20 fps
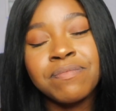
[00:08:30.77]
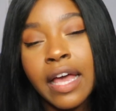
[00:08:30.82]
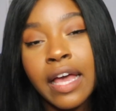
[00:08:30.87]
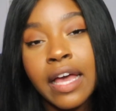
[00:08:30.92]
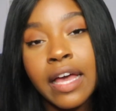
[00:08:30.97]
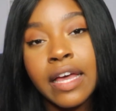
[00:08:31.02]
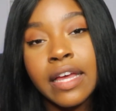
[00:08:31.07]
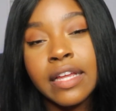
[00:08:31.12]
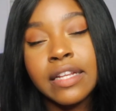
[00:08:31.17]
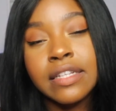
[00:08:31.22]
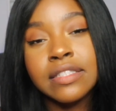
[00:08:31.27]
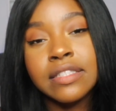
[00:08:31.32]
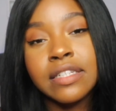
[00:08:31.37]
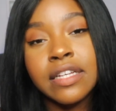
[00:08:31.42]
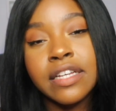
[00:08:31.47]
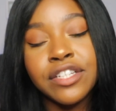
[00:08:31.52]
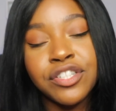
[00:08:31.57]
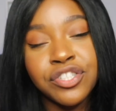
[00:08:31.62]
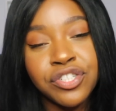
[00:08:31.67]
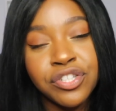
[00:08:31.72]
And
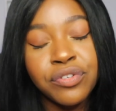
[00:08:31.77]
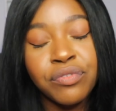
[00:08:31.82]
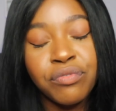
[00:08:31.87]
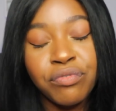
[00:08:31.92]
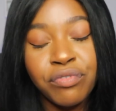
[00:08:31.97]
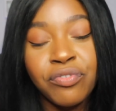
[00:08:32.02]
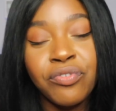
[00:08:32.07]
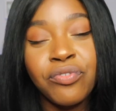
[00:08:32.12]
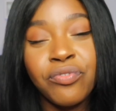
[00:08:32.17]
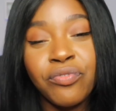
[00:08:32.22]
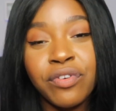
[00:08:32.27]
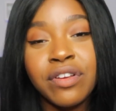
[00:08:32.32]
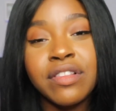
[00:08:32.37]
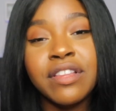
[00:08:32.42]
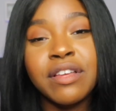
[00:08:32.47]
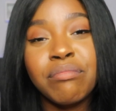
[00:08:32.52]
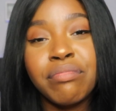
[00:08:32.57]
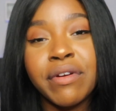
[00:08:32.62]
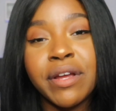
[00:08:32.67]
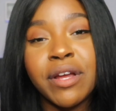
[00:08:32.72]
it should
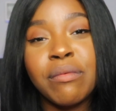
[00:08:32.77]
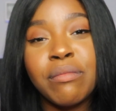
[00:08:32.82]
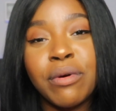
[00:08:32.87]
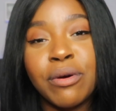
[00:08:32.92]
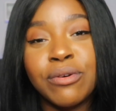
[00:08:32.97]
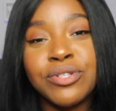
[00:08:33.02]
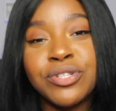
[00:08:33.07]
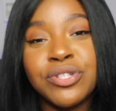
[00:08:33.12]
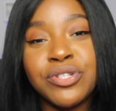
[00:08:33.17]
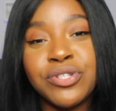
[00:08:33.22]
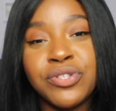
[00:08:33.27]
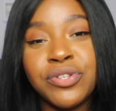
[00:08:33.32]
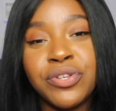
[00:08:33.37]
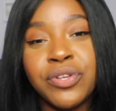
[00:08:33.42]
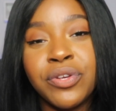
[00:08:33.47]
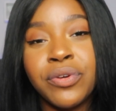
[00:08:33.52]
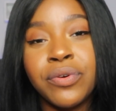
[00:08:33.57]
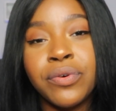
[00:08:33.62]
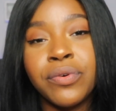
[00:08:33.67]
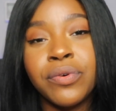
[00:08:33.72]
really bring emotion to
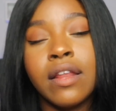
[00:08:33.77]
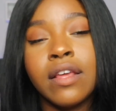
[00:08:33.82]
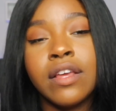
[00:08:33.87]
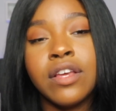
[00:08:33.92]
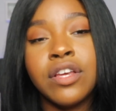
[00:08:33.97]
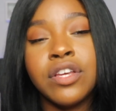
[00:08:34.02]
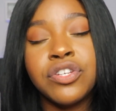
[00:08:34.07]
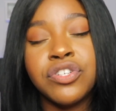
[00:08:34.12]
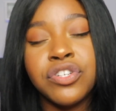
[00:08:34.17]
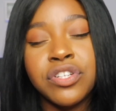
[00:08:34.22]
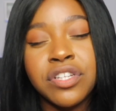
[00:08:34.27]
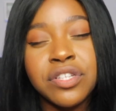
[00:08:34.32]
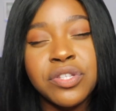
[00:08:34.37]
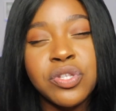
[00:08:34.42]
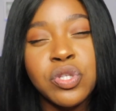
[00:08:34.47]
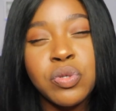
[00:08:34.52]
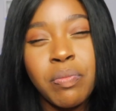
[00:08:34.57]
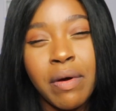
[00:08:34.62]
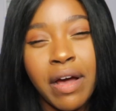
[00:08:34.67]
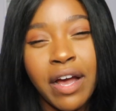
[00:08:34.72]
you, and it should
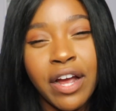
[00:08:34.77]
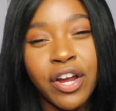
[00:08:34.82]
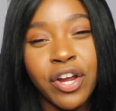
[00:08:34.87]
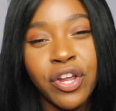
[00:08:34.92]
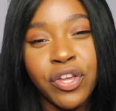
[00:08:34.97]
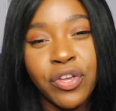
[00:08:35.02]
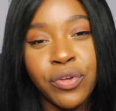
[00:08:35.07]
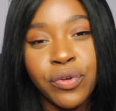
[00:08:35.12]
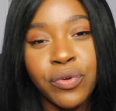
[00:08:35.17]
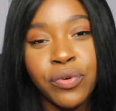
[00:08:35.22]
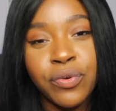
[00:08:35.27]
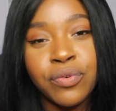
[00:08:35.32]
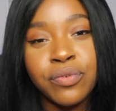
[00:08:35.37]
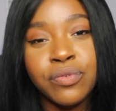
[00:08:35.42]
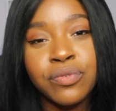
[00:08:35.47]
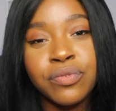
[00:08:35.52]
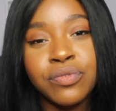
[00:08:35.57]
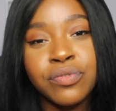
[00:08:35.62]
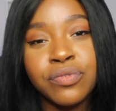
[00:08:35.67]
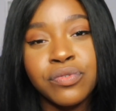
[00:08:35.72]
inspire
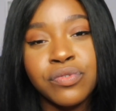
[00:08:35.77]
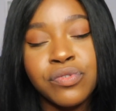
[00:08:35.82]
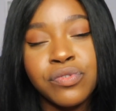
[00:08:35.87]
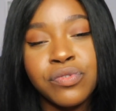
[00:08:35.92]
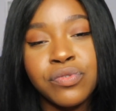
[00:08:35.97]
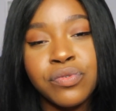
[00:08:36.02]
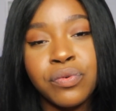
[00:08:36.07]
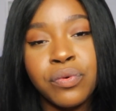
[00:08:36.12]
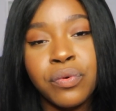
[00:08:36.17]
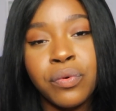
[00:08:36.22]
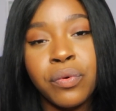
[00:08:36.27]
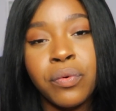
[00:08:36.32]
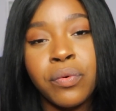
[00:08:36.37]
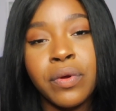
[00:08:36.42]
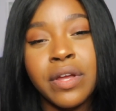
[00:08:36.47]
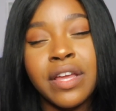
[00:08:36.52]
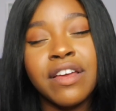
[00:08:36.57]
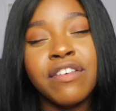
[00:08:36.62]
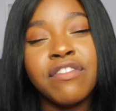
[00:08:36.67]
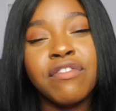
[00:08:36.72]
you
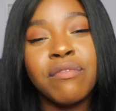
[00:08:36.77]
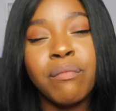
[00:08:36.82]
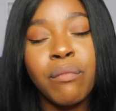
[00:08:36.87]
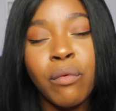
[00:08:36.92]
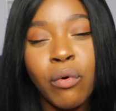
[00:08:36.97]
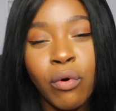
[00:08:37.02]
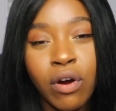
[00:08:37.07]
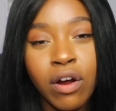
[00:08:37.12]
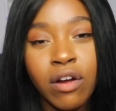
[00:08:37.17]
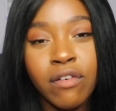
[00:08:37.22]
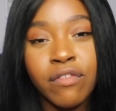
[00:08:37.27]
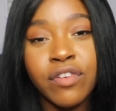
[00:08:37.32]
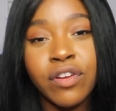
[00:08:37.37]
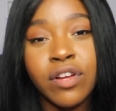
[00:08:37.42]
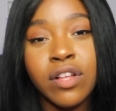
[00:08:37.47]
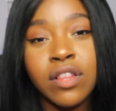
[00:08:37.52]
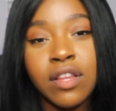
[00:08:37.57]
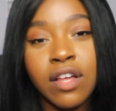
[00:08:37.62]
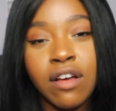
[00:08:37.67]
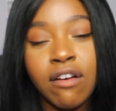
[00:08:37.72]
to give more of
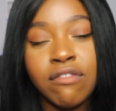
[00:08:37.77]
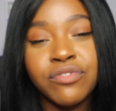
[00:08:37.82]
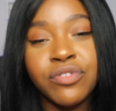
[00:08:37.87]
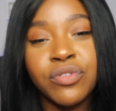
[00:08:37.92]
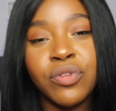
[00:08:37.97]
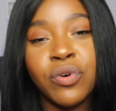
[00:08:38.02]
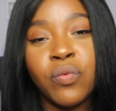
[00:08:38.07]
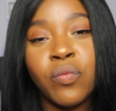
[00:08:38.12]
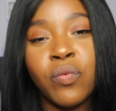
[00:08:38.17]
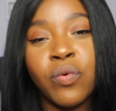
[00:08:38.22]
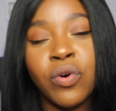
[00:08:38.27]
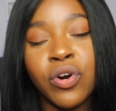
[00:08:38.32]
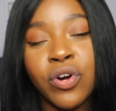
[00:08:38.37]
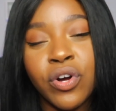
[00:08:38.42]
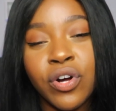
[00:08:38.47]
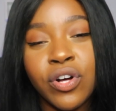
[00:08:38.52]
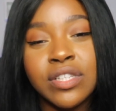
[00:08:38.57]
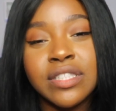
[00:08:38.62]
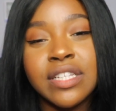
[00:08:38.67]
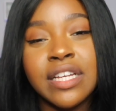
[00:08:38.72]
your love to the
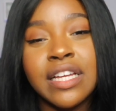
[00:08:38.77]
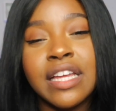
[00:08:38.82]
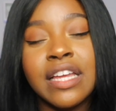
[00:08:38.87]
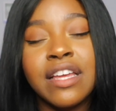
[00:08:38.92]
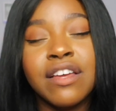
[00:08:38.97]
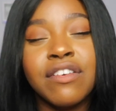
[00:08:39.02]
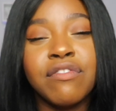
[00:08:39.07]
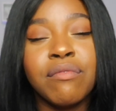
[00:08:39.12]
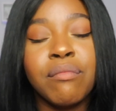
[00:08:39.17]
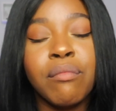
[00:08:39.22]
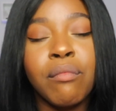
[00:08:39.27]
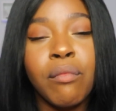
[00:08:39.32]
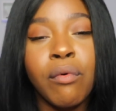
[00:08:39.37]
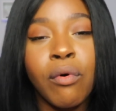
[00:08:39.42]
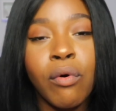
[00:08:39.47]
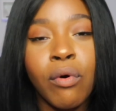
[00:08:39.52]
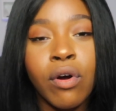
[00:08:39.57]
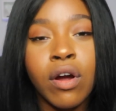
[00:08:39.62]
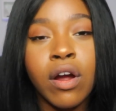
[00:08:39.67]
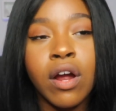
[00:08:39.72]
world and give
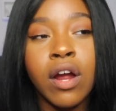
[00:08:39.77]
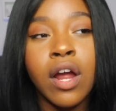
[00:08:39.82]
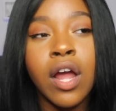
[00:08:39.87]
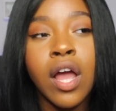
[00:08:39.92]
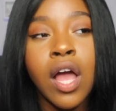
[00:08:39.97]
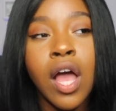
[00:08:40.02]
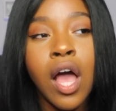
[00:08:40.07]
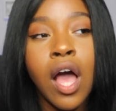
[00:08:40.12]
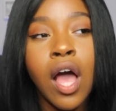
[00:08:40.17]
more